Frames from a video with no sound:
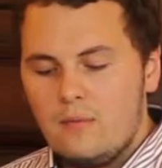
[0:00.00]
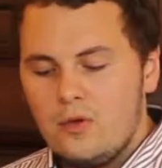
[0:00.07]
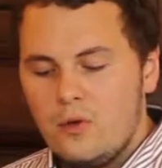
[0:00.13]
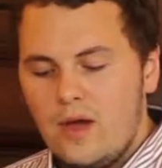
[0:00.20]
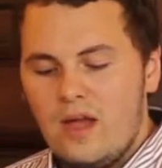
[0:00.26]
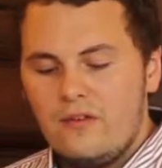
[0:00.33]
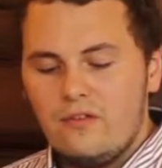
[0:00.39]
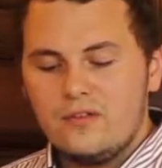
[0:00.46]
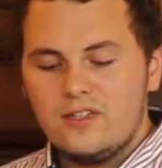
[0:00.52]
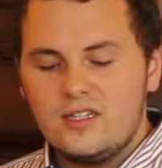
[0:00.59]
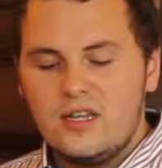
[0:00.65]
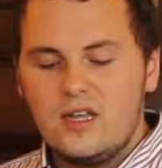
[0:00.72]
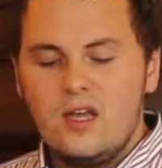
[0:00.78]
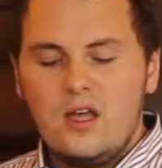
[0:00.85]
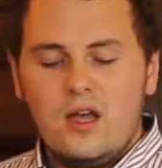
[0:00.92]
You have
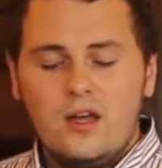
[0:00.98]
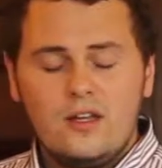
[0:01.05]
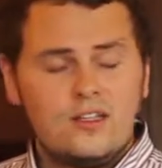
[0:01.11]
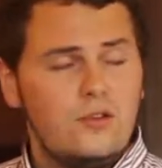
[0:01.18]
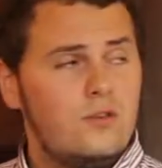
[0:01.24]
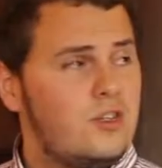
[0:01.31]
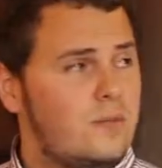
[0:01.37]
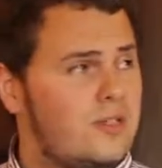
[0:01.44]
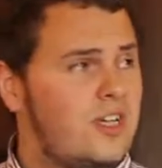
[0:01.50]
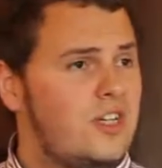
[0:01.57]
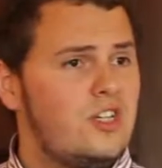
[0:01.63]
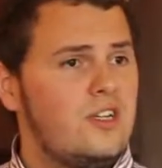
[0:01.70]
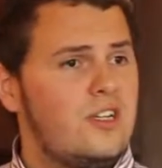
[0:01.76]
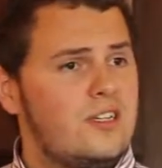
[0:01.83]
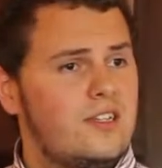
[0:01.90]
obviously, as soon as the
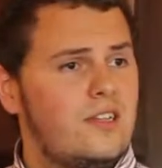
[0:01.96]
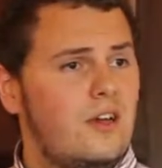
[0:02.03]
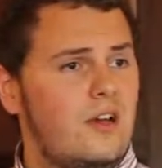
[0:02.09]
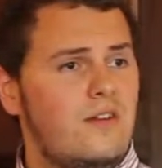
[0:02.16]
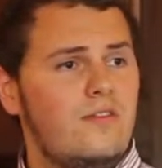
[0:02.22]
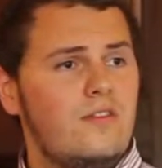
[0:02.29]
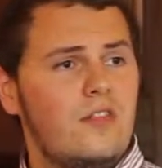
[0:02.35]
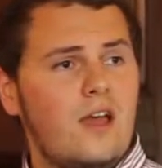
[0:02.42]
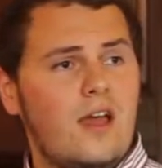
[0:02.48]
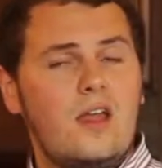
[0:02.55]
petition is served